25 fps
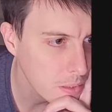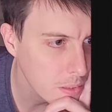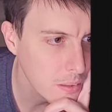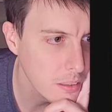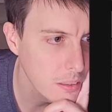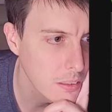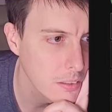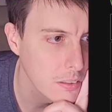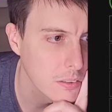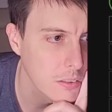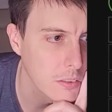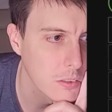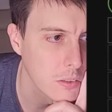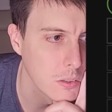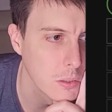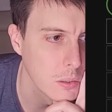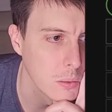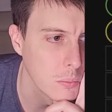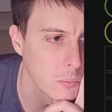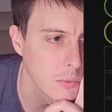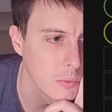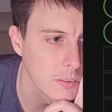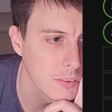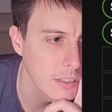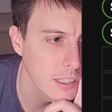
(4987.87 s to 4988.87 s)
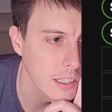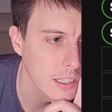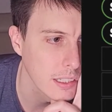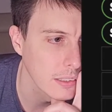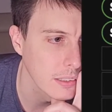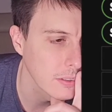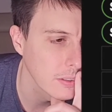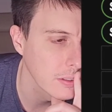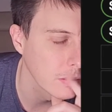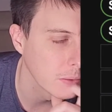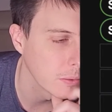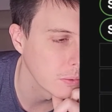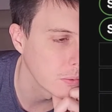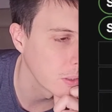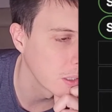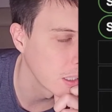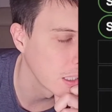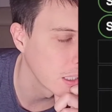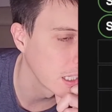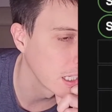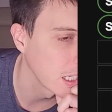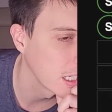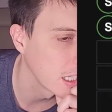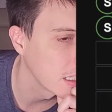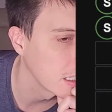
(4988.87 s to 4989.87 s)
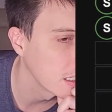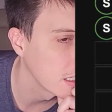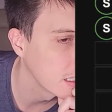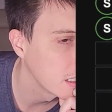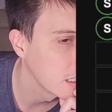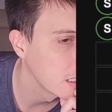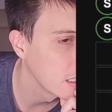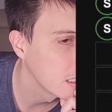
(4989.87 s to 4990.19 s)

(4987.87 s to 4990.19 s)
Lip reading: I'm gonna assume this S is right.